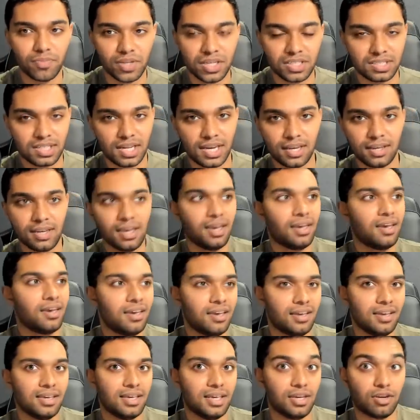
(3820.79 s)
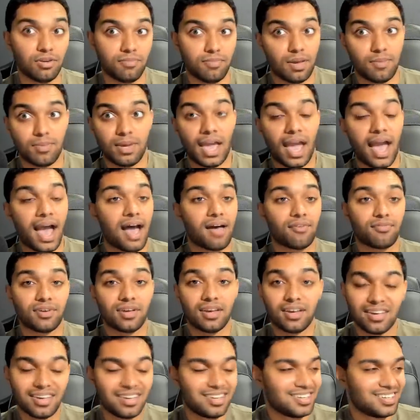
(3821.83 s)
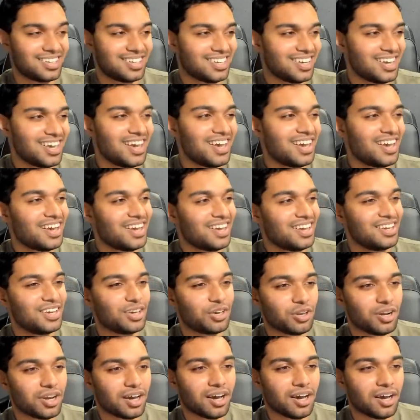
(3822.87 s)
It's like, he could maybe have a... he could,